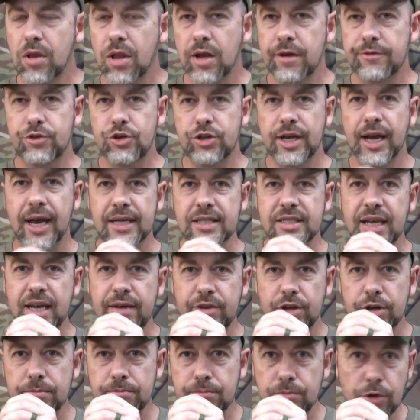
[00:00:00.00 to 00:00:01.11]
If you guys
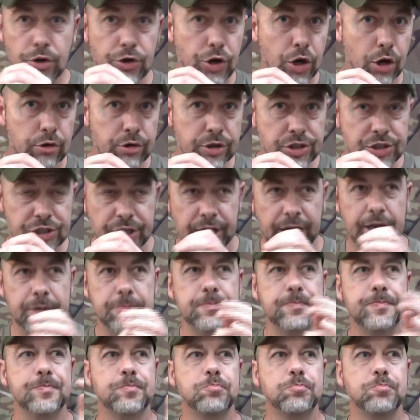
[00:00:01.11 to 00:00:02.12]
haven't noticed yet,